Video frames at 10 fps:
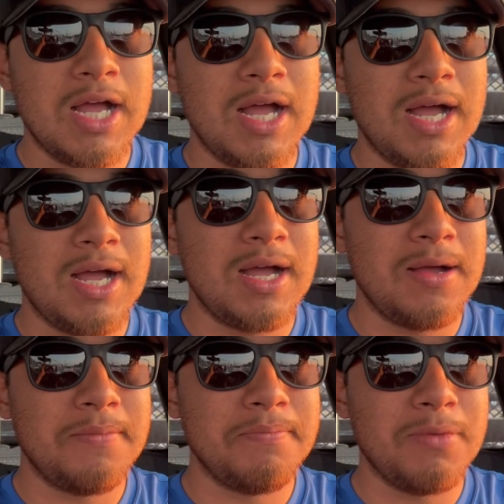
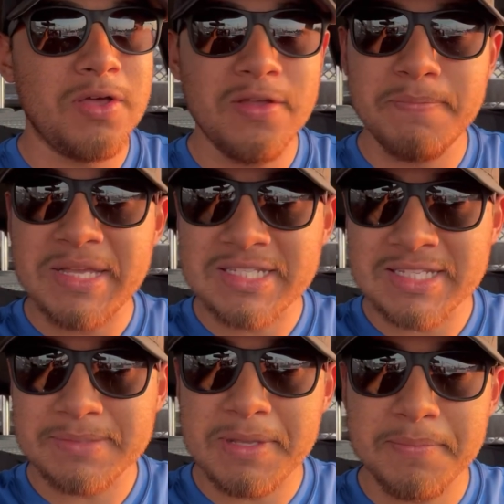um, other
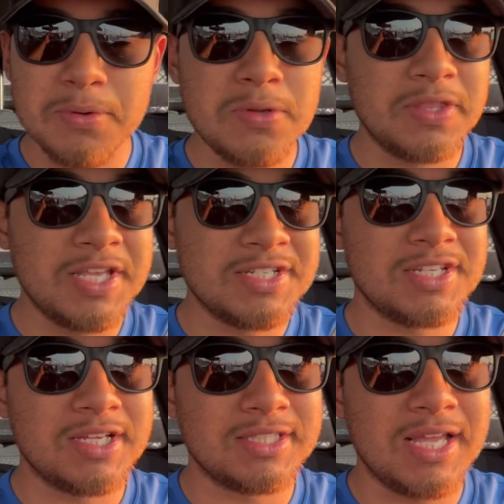business people, and things
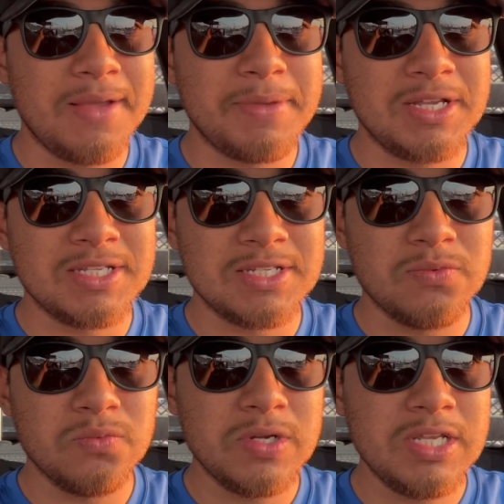like that, because it
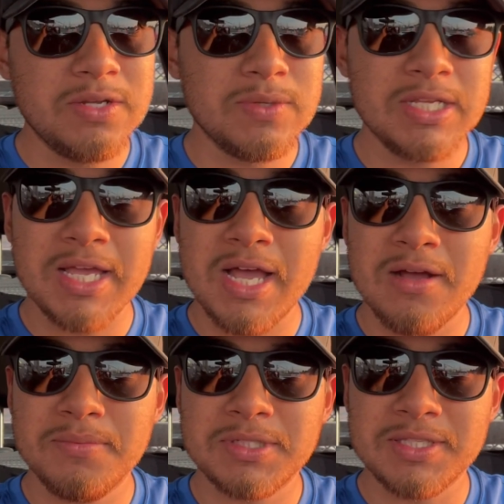really, really
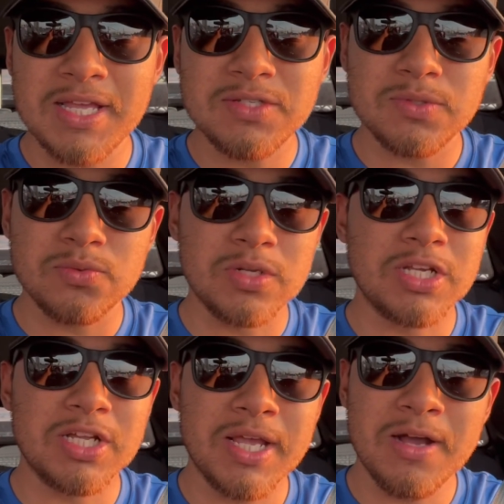helps, and that's what's really
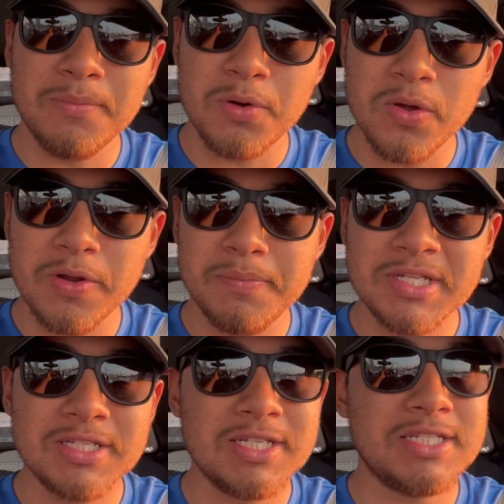going to help grow your
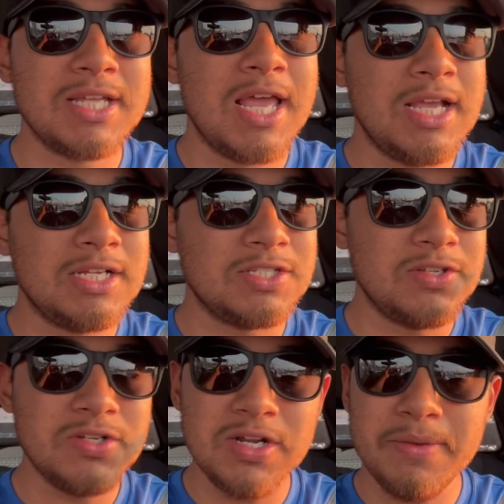business. Because
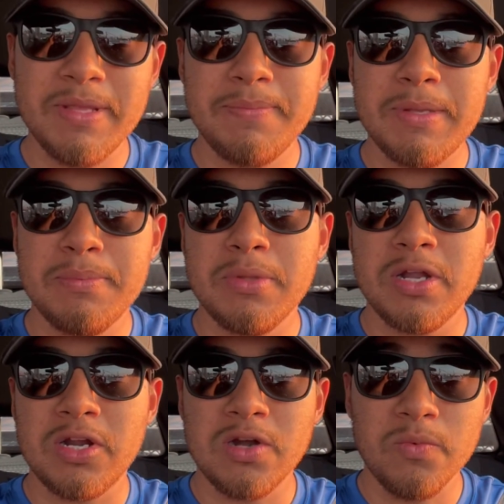those are going to be the people that
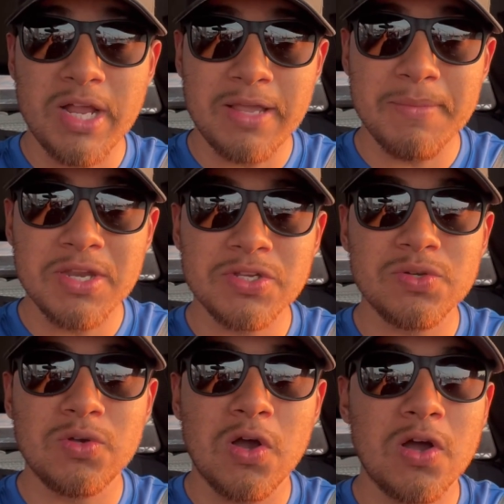are going to recommend
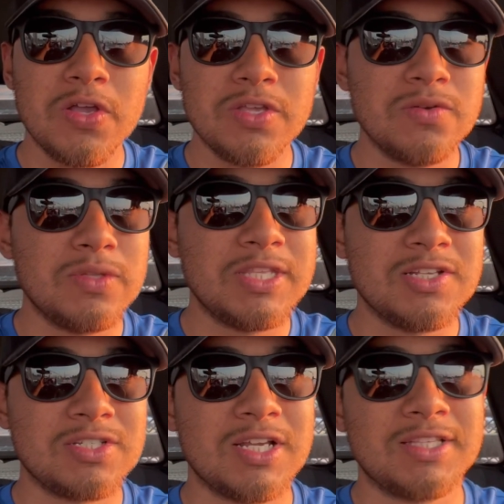you, call you, and
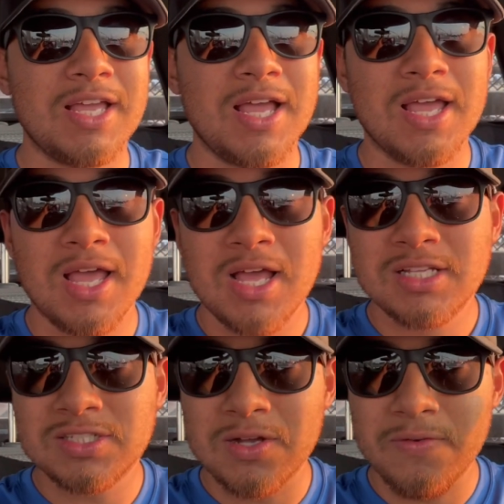things like that.
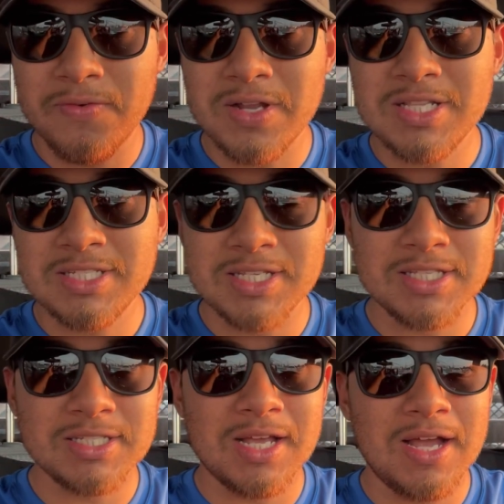So, for
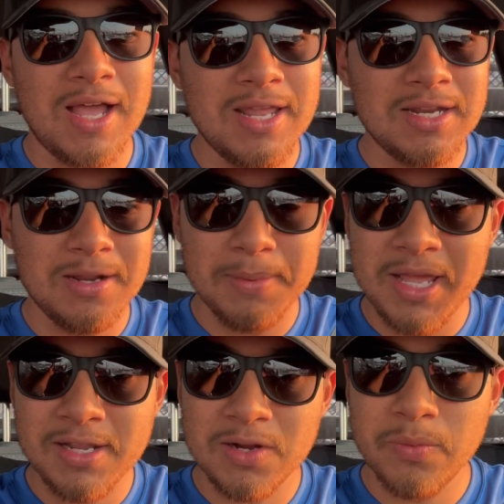instance, uh, I ended up
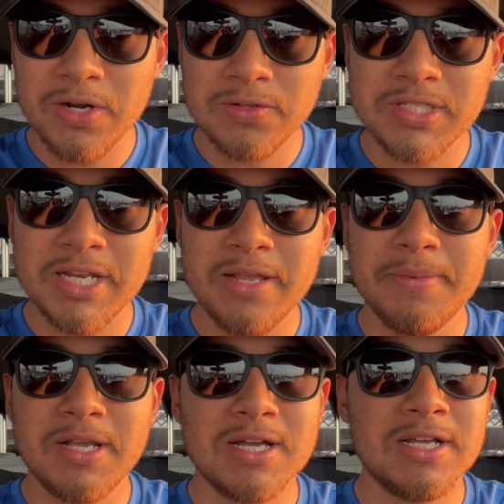landing a rental today
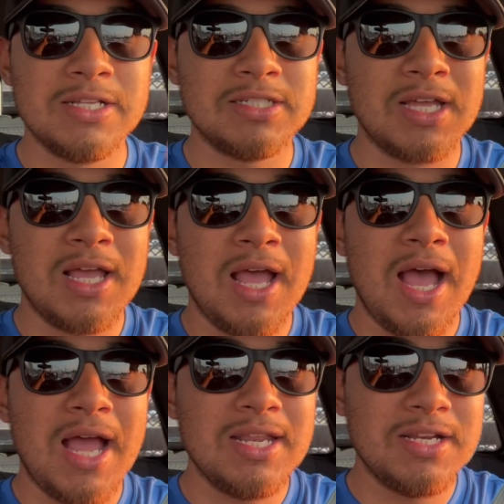because
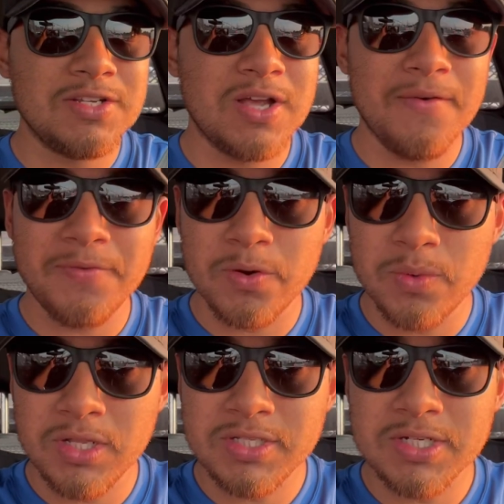I did a job for a
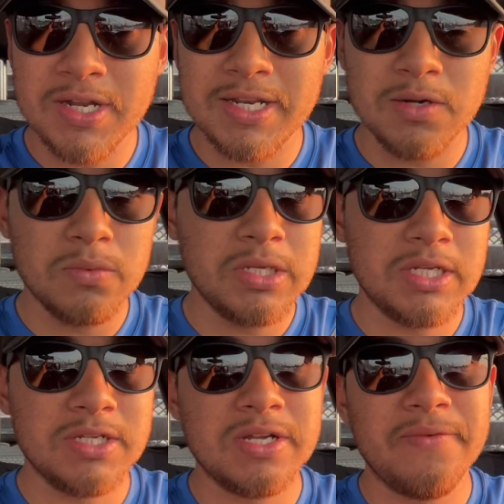realtor. I did a really
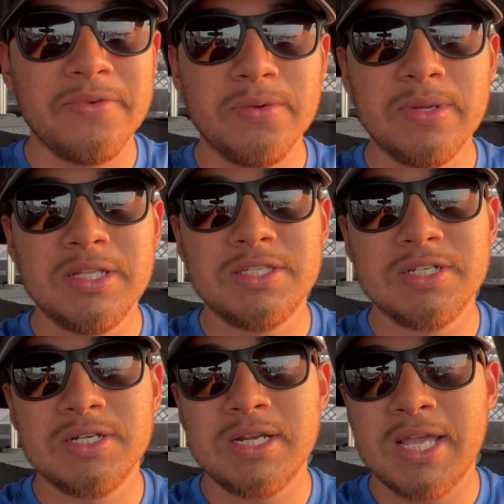good job for the
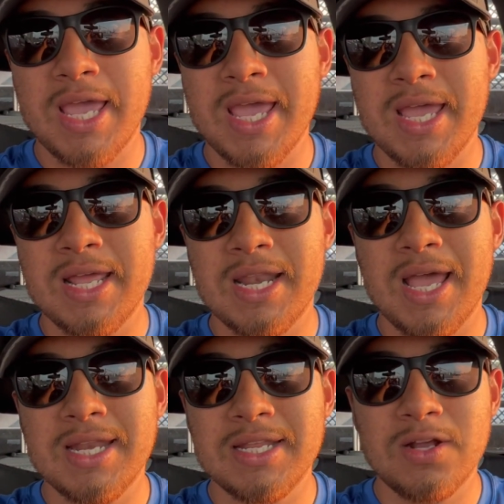realtor, and
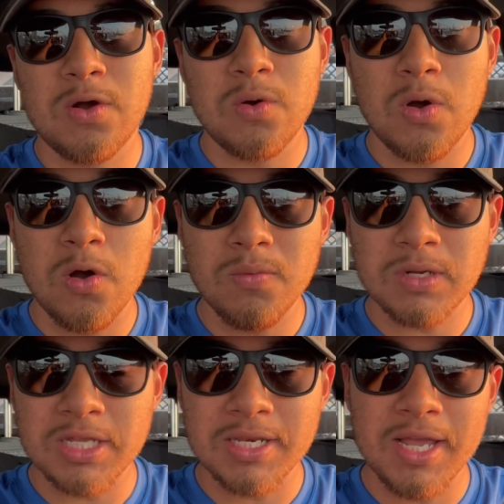I did a whole home
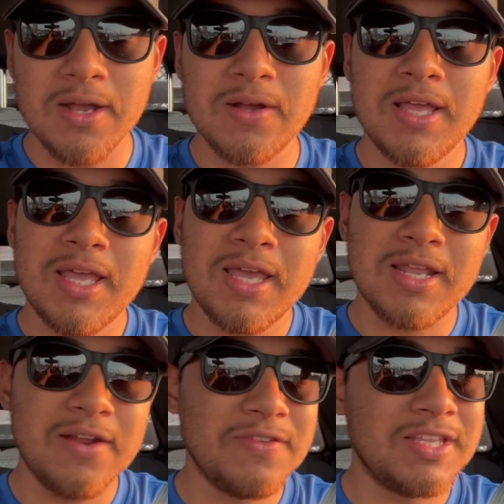clean out and
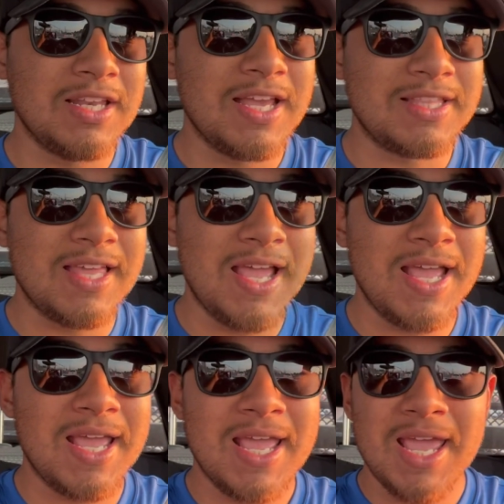everything like
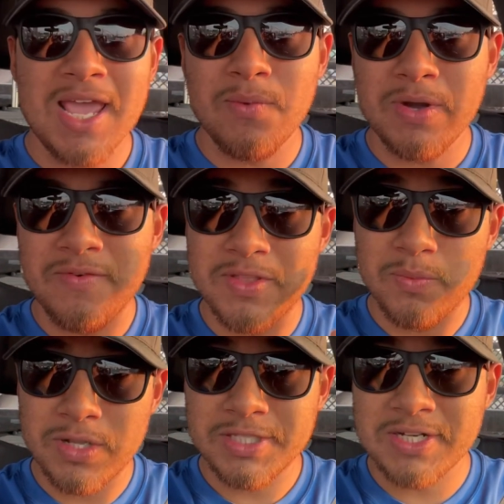that. And whenever the
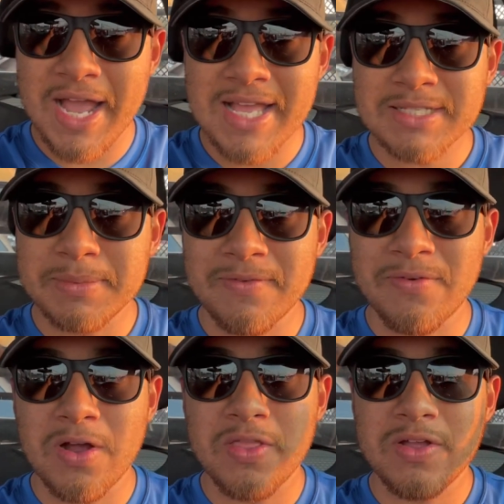realtor asked me
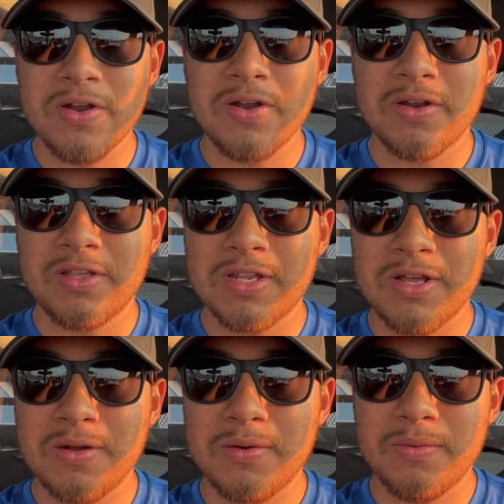for other, you
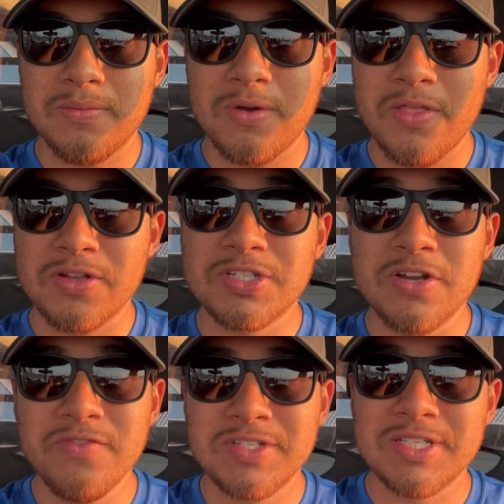know, other
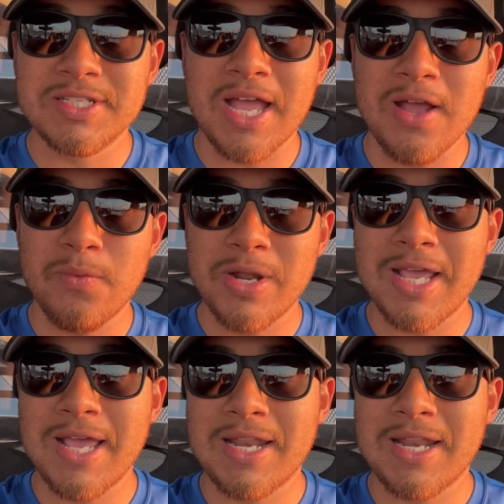services, I went ahead